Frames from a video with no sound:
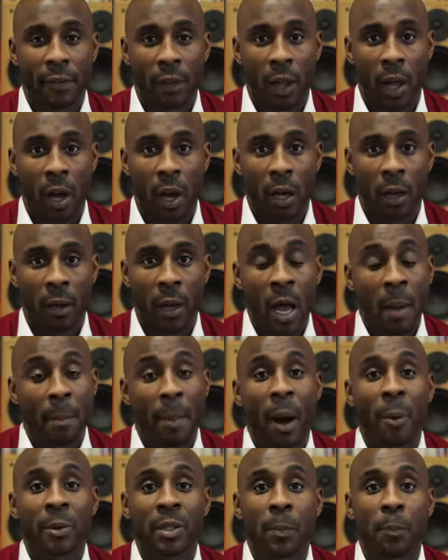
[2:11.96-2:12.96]
Clarke. But
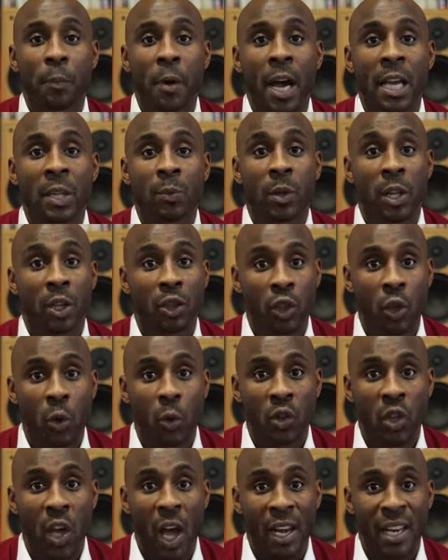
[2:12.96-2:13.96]
I was surprised with the two
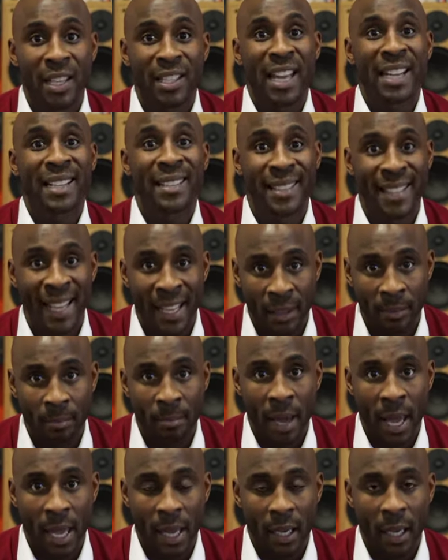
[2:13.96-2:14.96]
signings they didn't
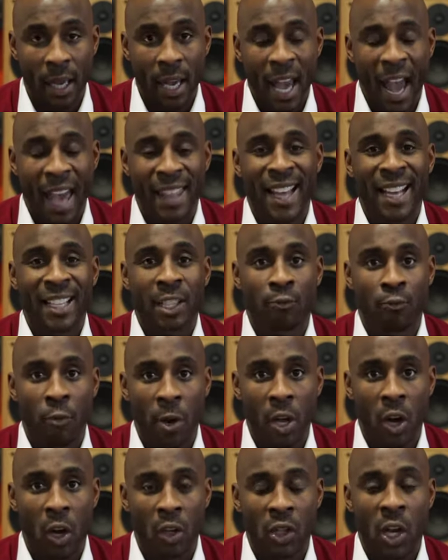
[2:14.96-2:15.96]
make, and that's
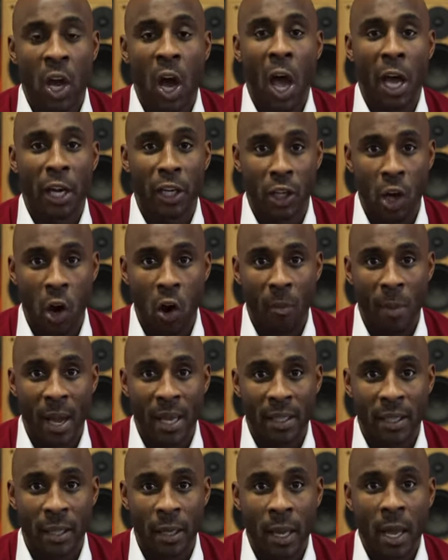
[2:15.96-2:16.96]
Rios and
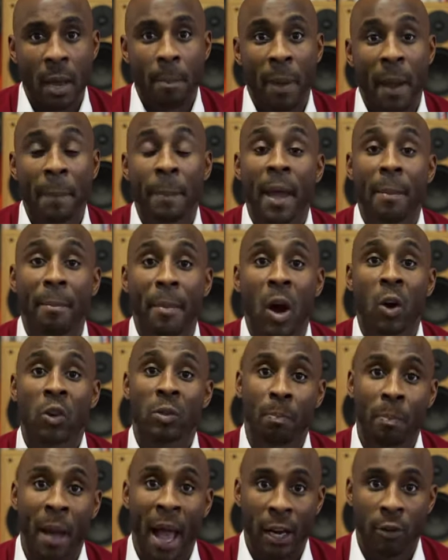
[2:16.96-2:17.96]
Gomez, Pepe Mel's
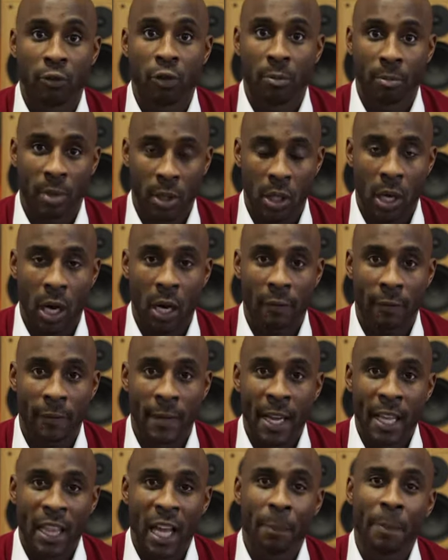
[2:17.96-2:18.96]
backroom staff.
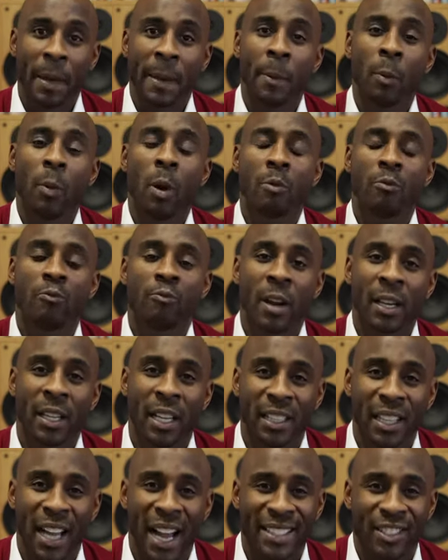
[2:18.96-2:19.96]
Now, people won't
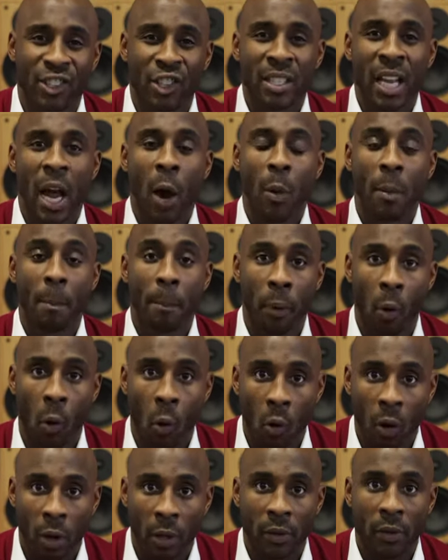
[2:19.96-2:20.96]
recognise just how
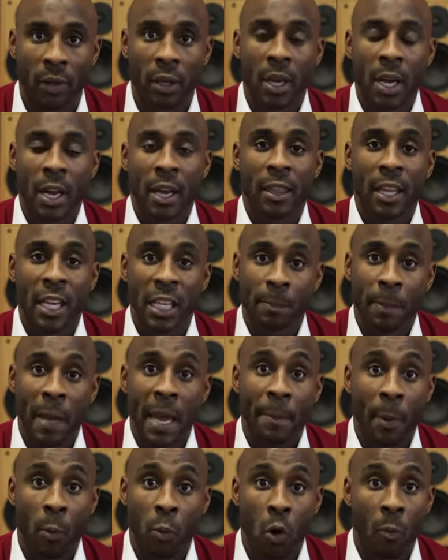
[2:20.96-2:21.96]
important these
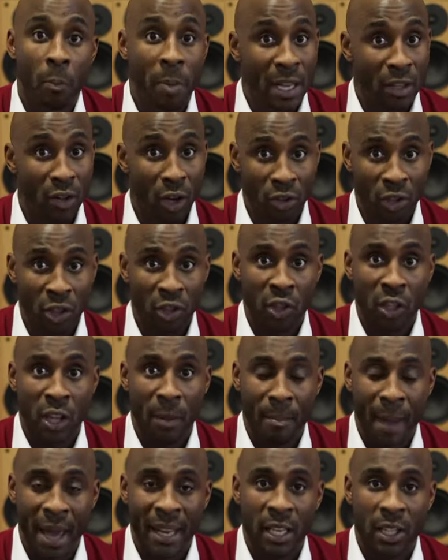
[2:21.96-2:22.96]
people will be, not just to the
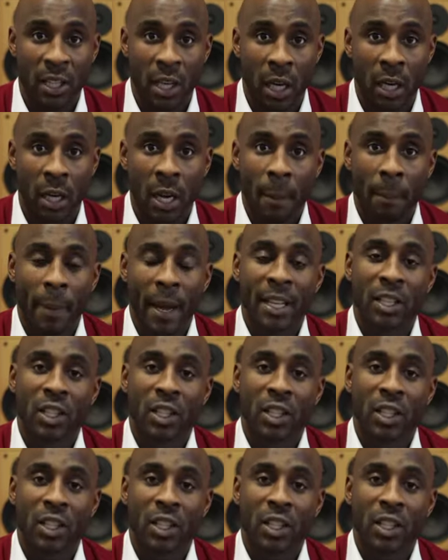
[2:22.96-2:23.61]
manager, but in